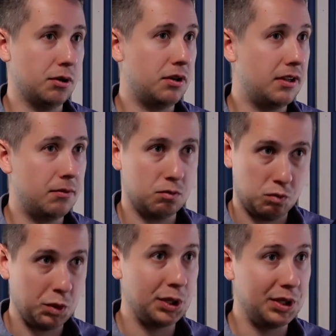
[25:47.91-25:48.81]
He
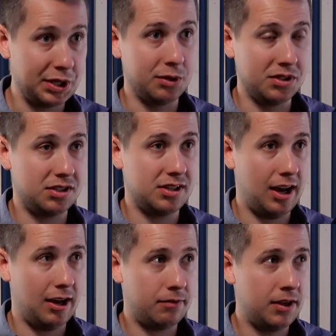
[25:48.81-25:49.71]
really knew his
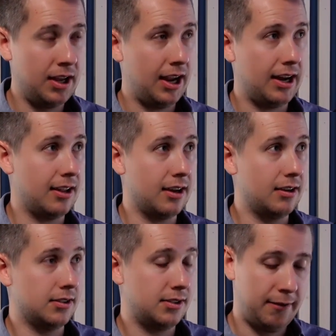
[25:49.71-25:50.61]
stuff, and he
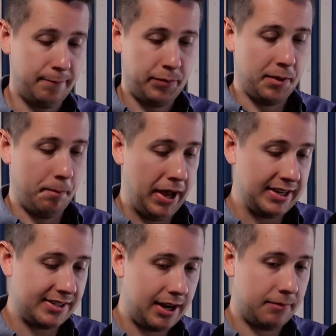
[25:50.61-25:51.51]
goes, the best
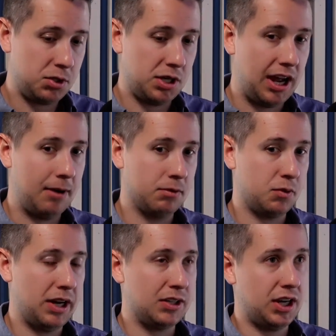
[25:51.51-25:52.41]
I ever shot was when
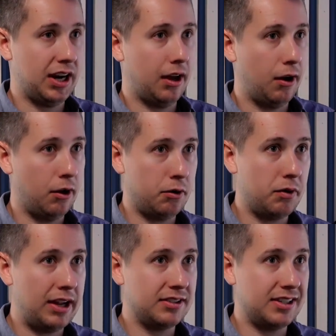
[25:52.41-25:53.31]
I shot 100
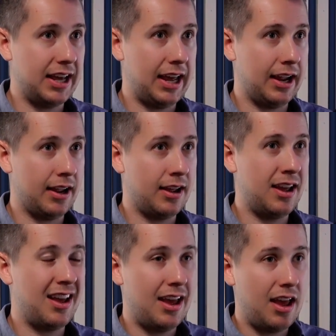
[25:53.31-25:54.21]
rounds a day,
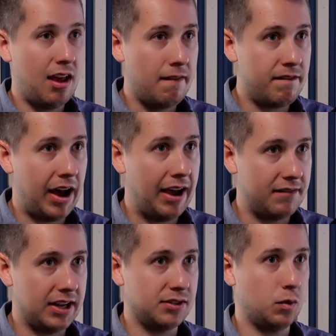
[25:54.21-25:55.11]
5
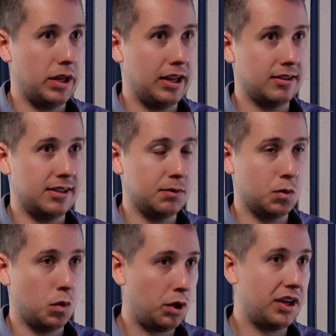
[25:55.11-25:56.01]
days a week, because he was
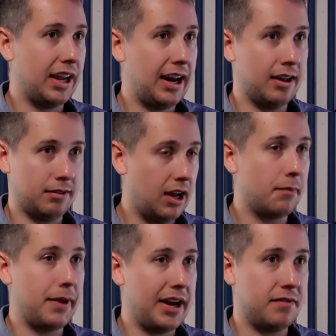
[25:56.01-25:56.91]
working at a gun
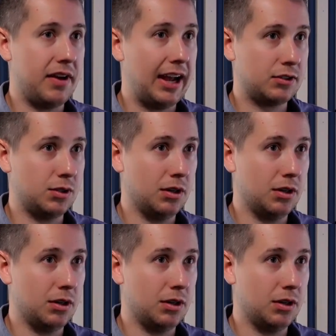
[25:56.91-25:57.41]
manufacturer